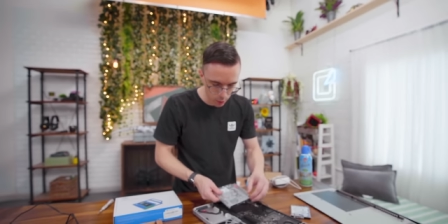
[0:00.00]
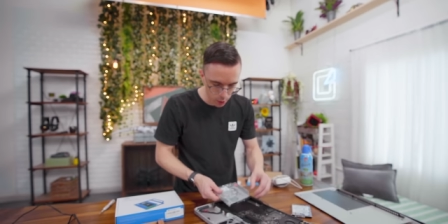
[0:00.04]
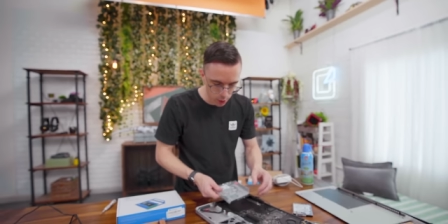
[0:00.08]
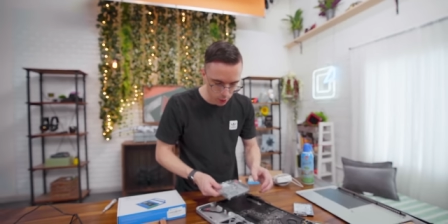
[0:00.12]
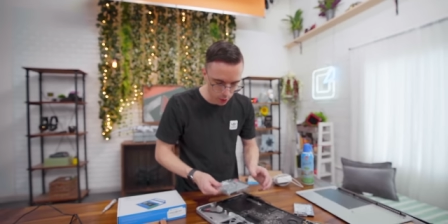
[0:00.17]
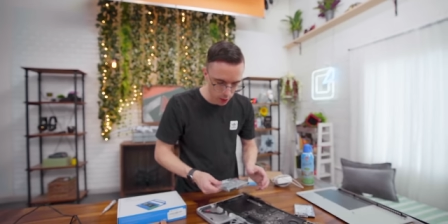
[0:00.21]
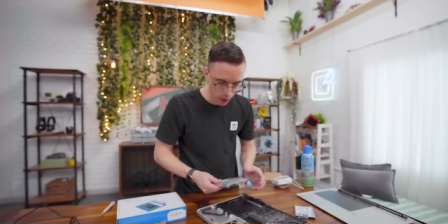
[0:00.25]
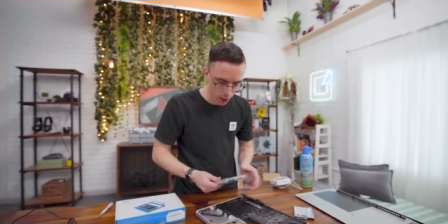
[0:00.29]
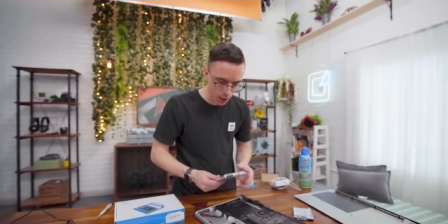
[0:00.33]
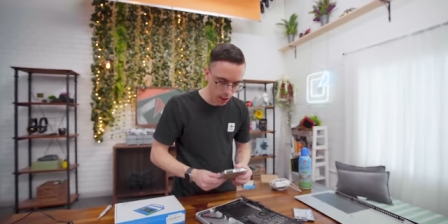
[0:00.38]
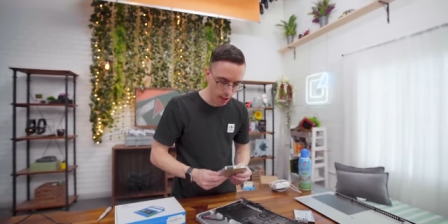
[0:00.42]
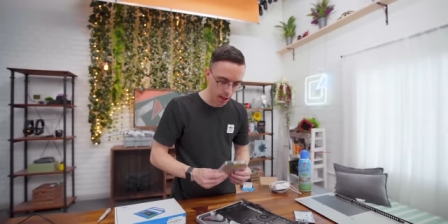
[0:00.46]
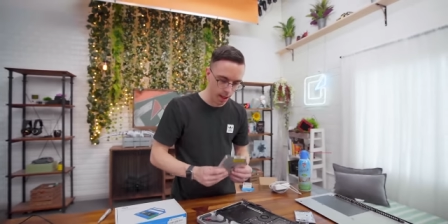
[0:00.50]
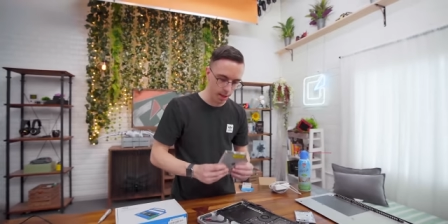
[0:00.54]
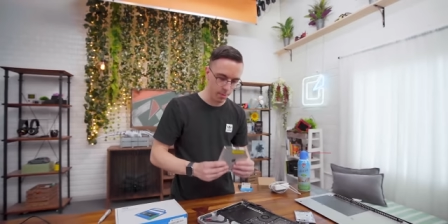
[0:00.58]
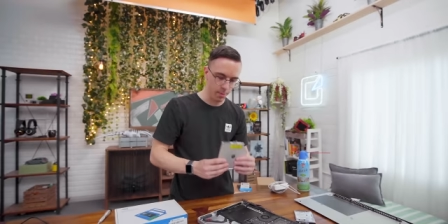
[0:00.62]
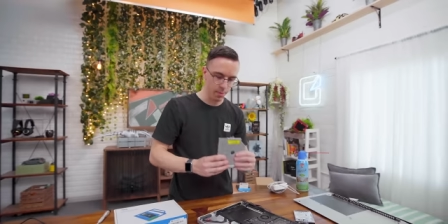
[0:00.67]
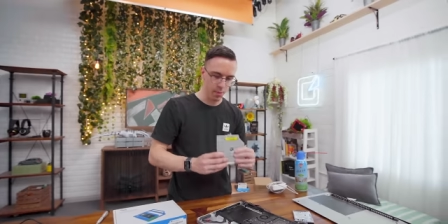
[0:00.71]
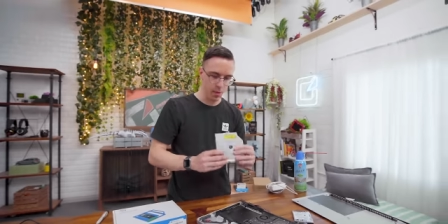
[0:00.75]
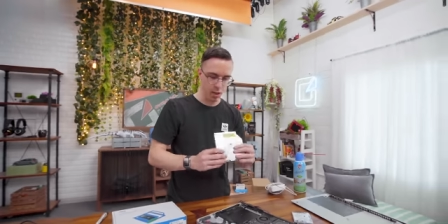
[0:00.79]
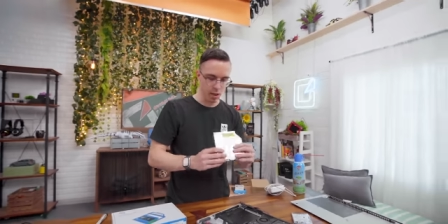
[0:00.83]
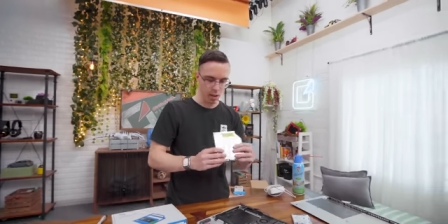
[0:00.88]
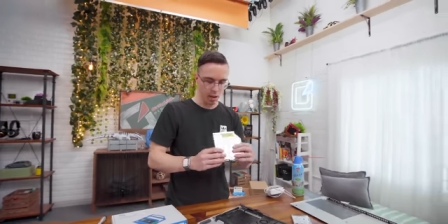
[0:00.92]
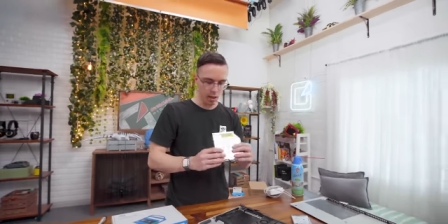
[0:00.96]
what you can.
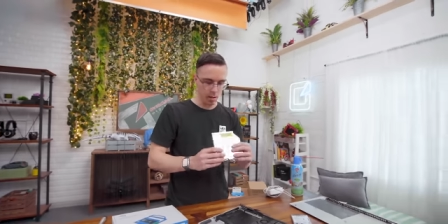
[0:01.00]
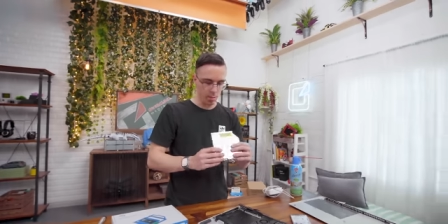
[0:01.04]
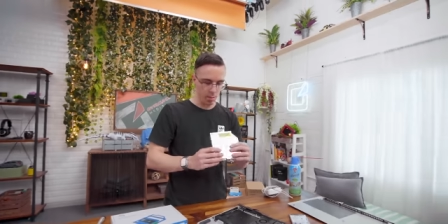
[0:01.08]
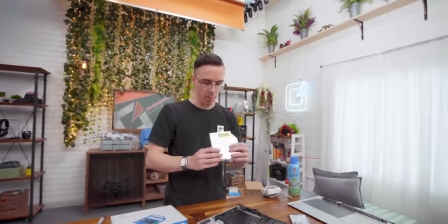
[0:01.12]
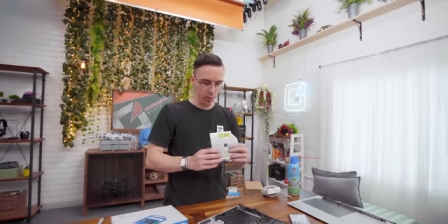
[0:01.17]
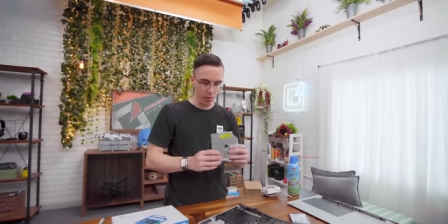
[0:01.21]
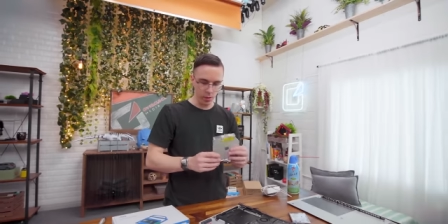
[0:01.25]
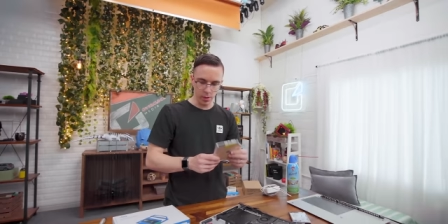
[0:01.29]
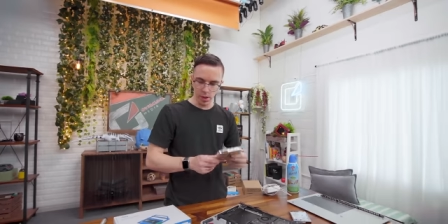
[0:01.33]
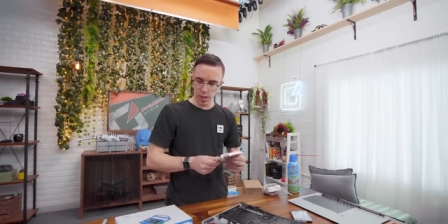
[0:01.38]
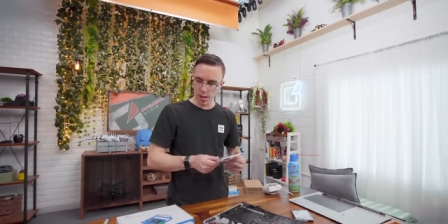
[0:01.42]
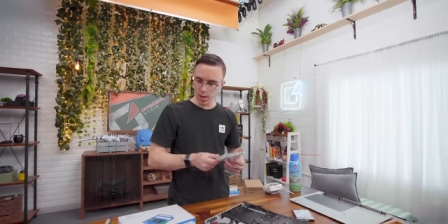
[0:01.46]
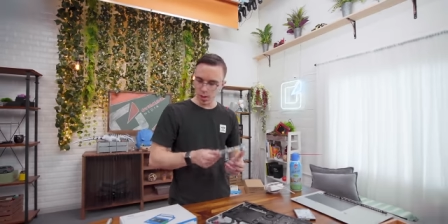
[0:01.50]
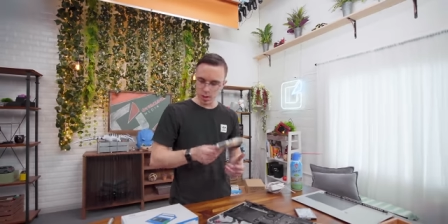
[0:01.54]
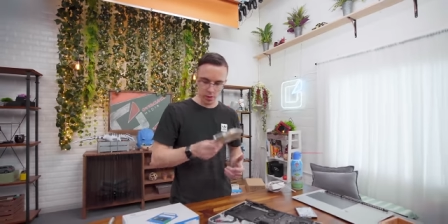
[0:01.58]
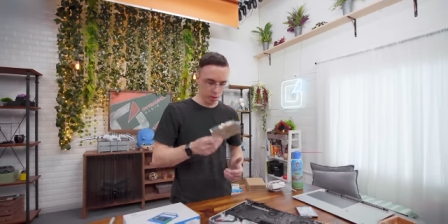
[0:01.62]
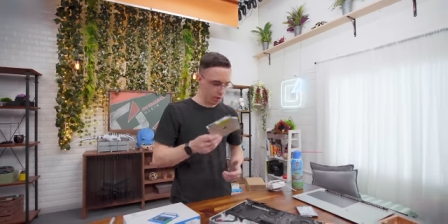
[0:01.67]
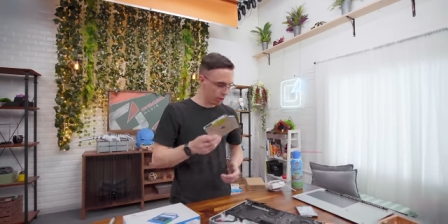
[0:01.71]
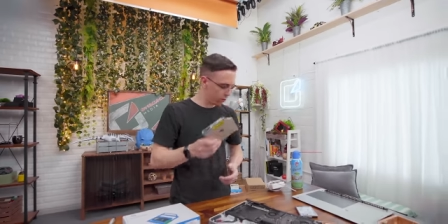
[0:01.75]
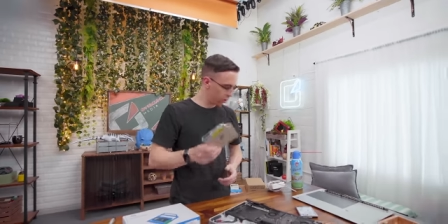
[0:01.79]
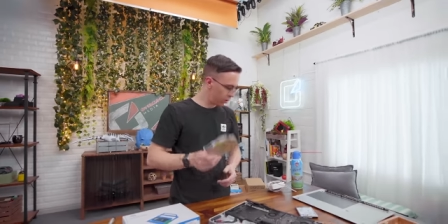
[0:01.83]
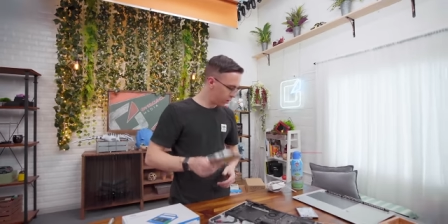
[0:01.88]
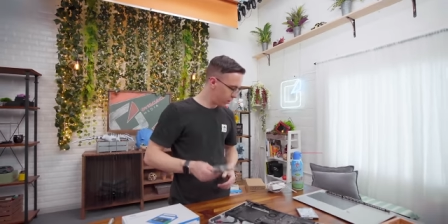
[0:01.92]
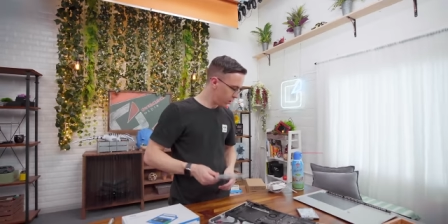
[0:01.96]
But
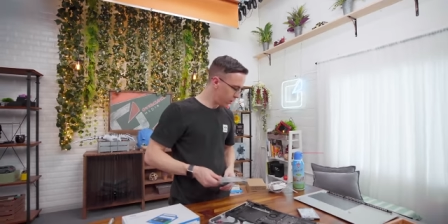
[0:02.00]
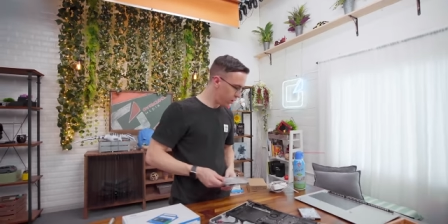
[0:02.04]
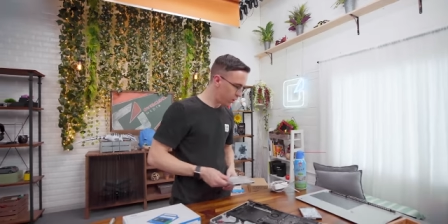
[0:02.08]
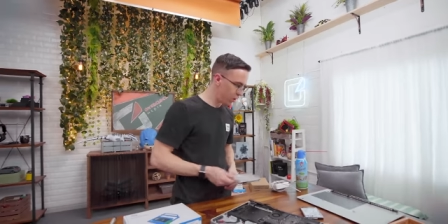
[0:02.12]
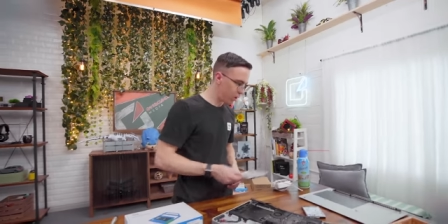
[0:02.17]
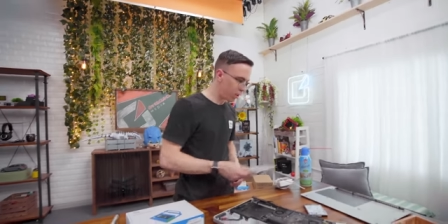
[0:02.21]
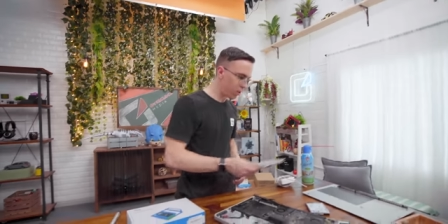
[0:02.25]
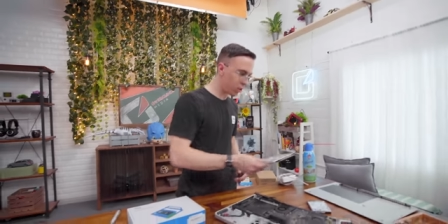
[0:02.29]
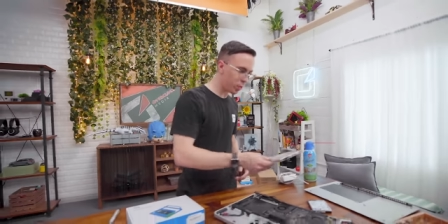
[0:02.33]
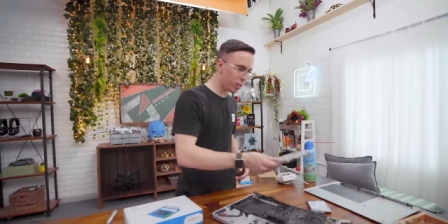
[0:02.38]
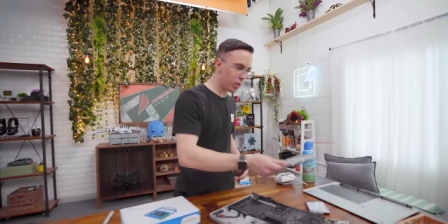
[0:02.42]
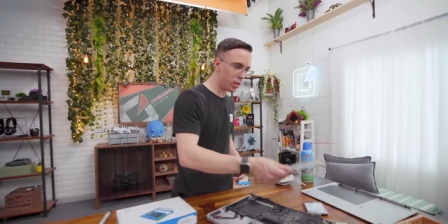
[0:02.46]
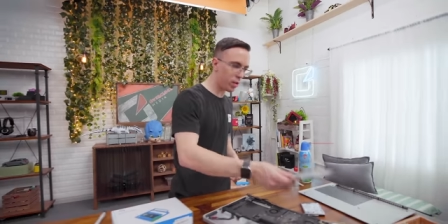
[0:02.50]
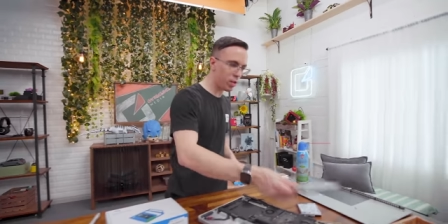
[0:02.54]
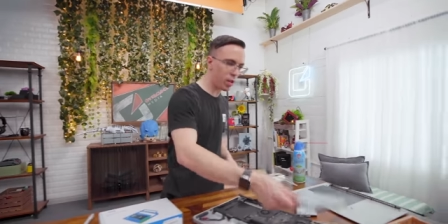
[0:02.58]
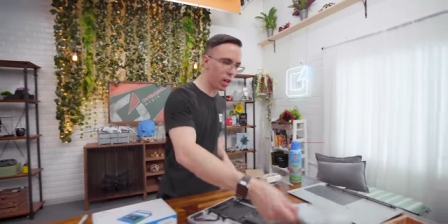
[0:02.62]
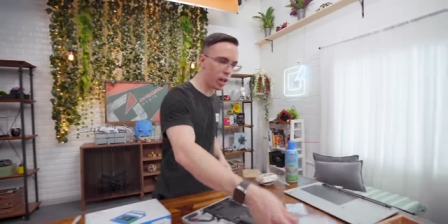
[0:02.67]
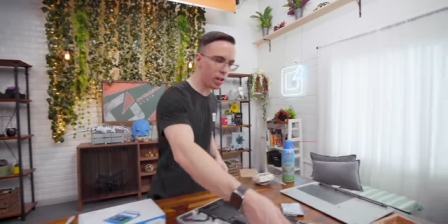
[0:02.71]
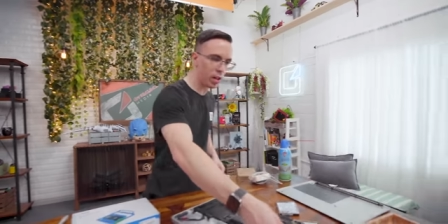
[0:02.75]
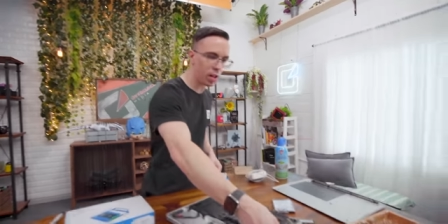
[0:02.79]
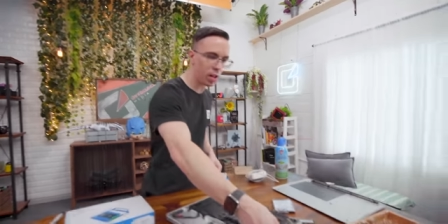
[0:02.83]
this we do not